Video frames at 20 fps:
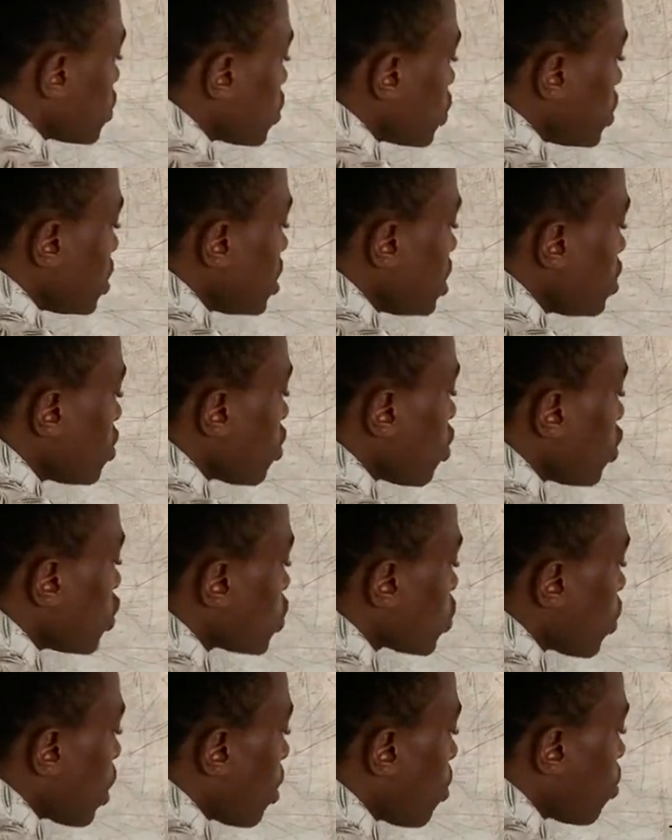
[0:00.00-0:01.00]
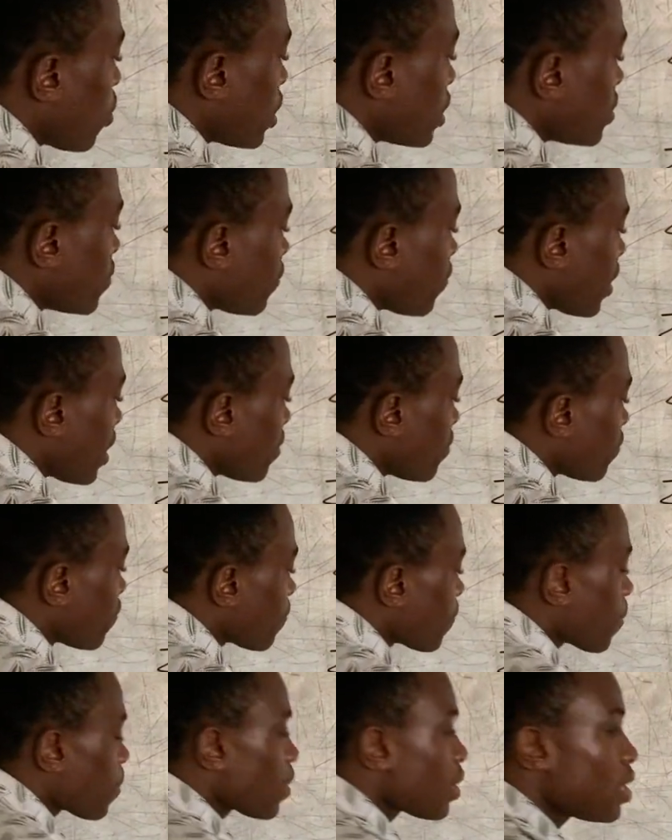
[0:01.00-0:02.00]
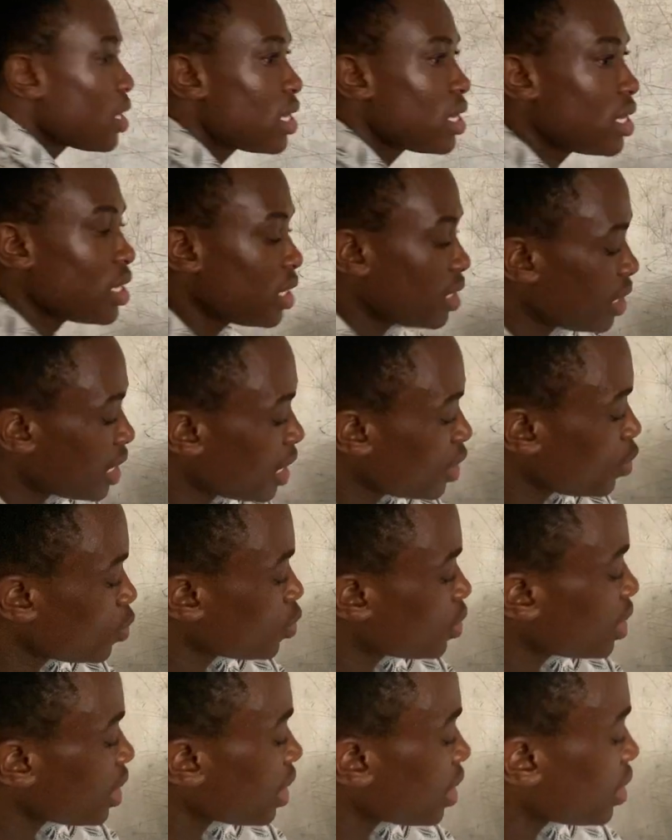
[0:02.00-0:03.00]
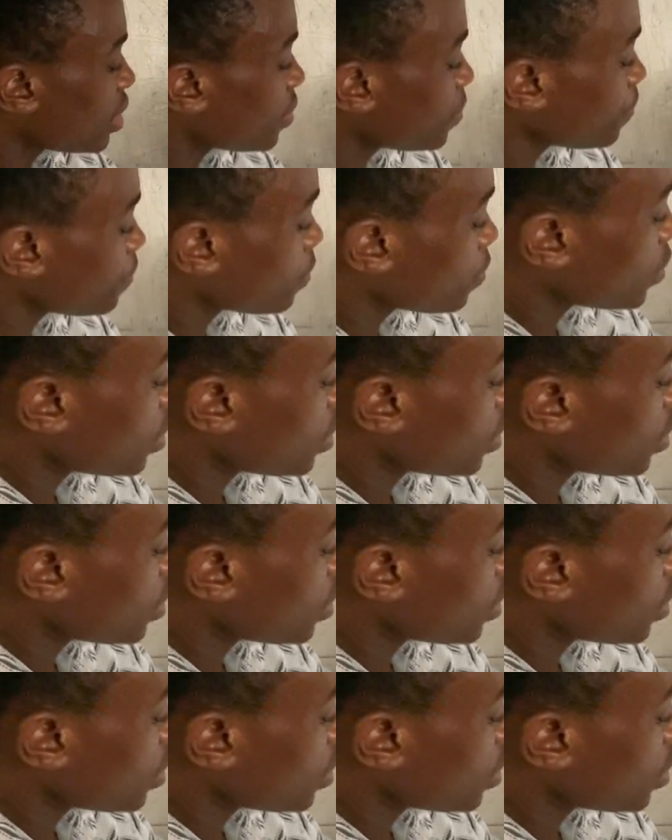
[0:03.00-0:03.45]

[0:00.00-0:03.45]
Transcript: so z equals 1.5, then you take